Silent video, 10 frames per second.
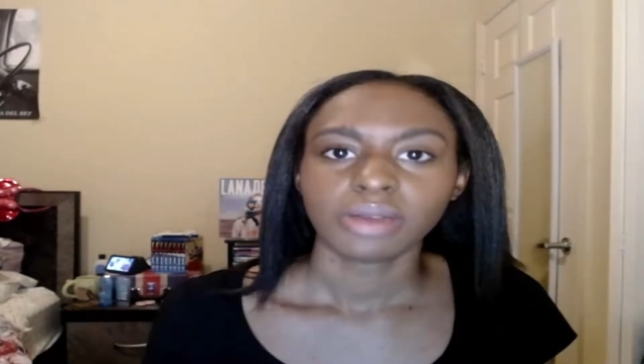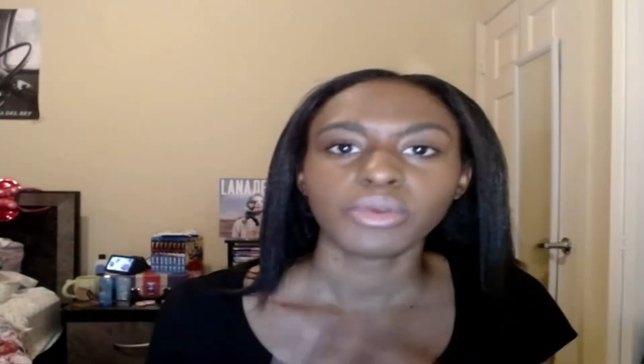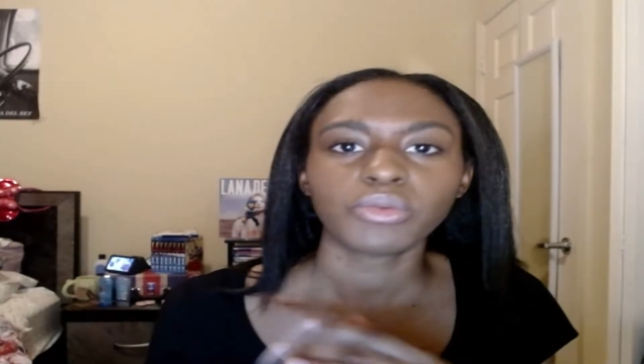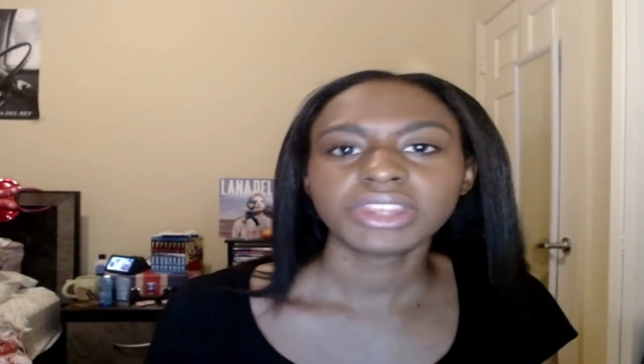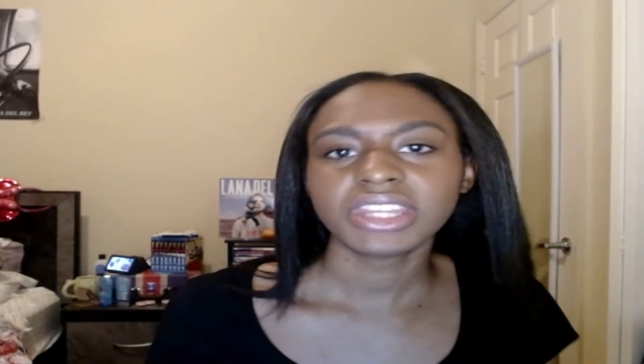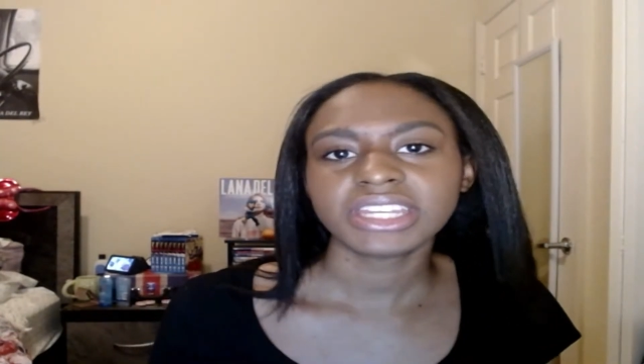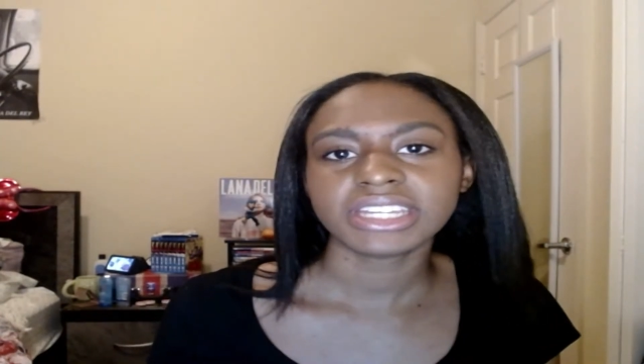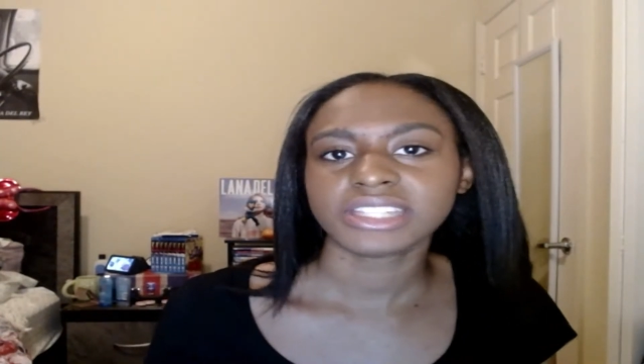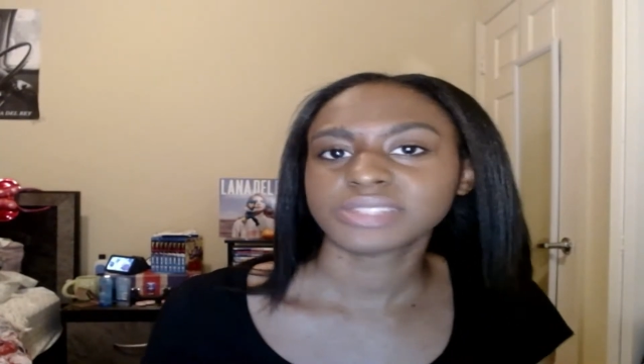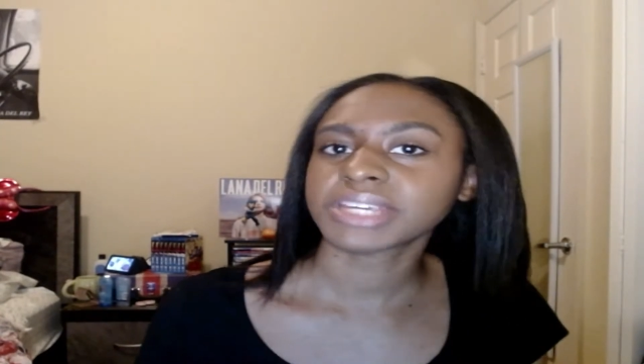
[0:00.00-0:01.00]
But when the
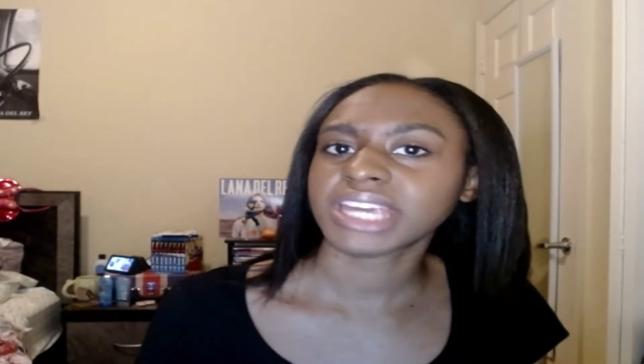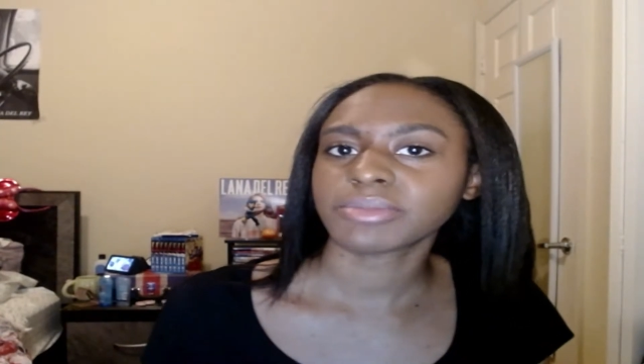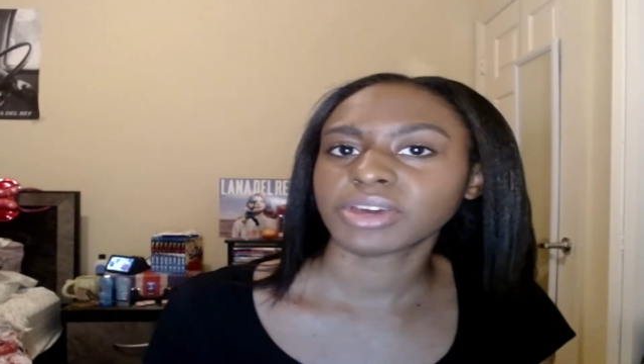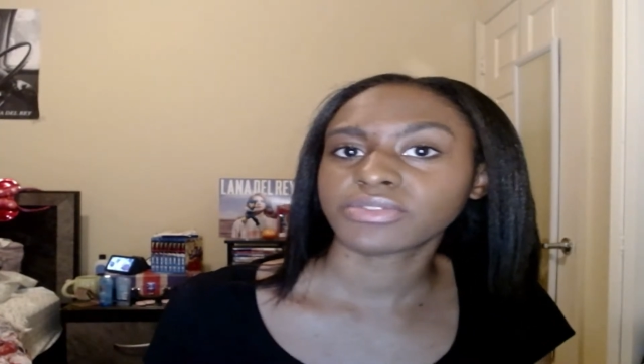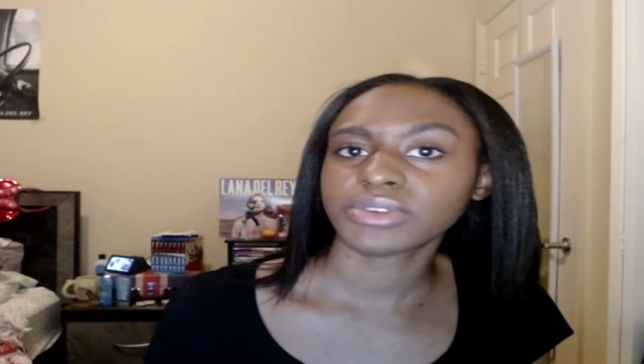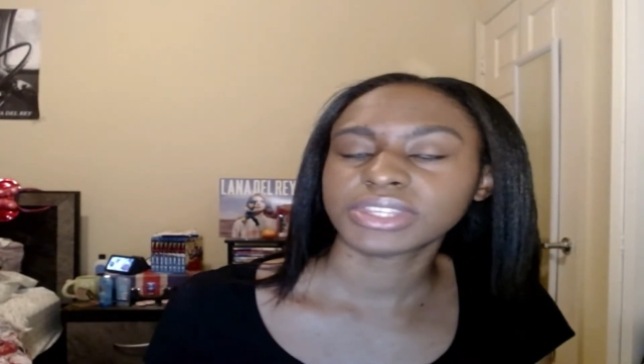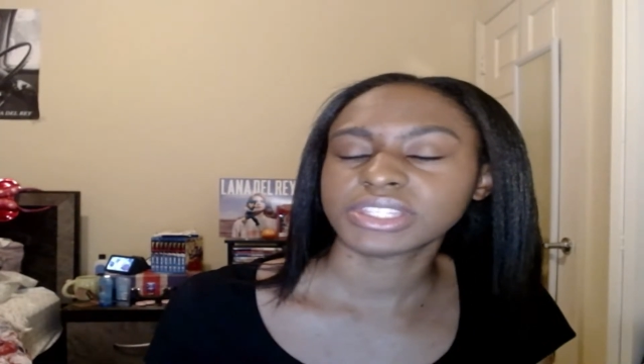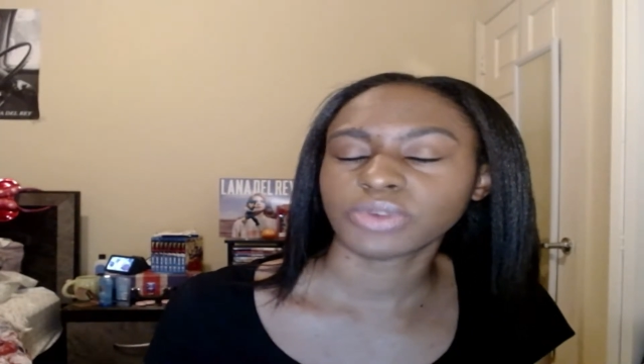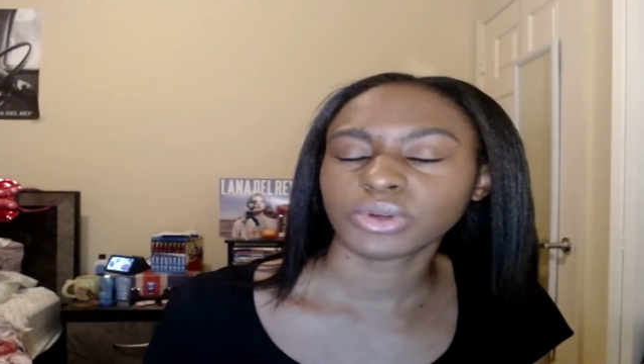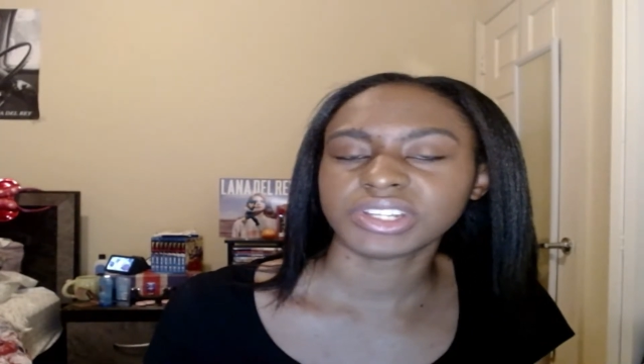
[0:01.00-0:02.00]
announcement came out for this
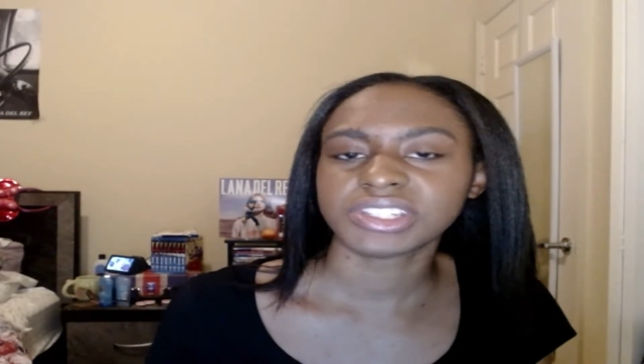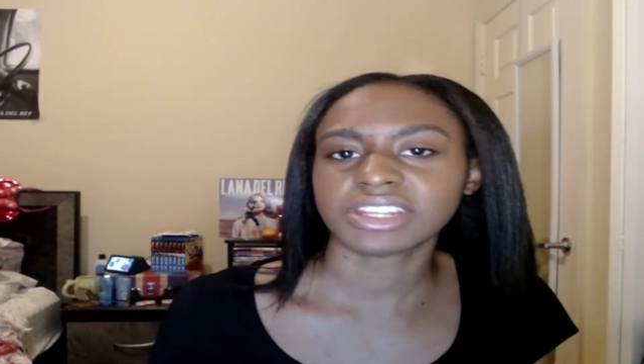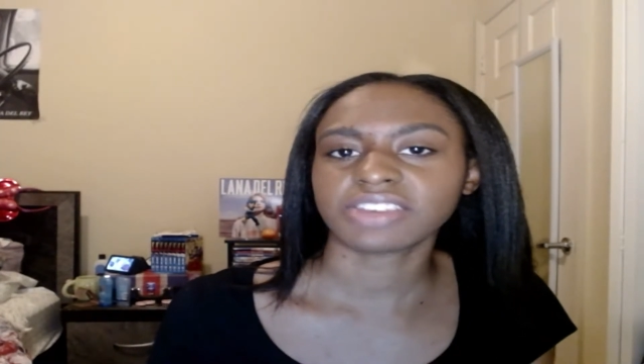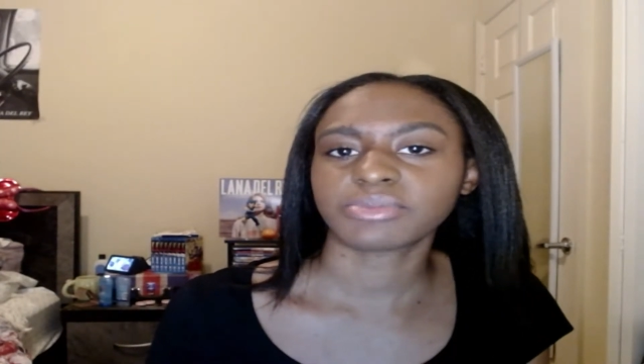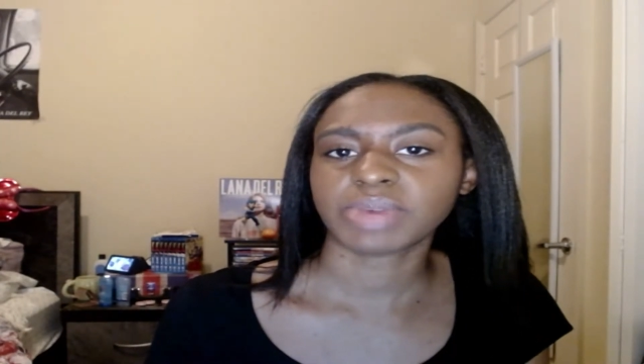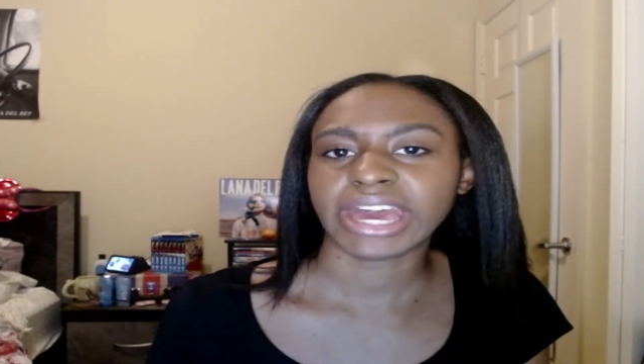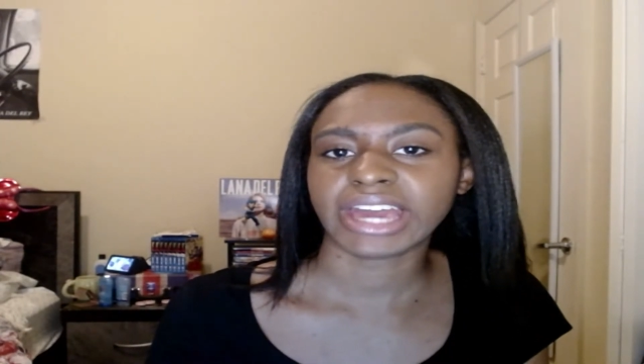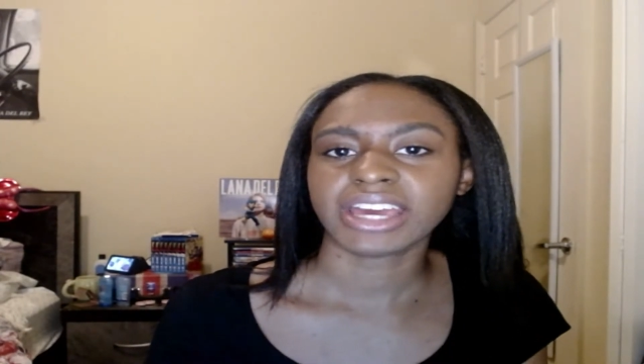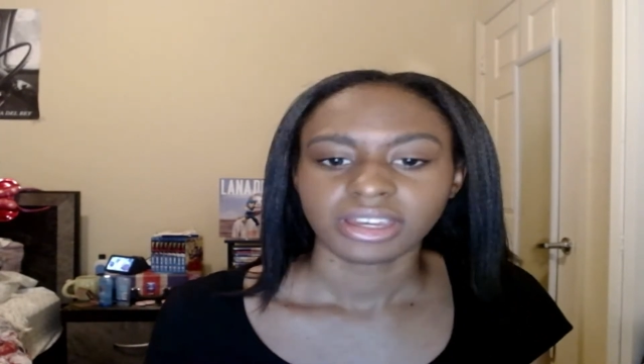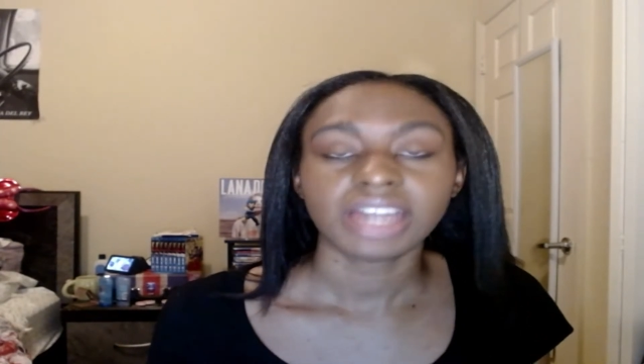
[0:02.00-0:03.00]
voted stuff pack,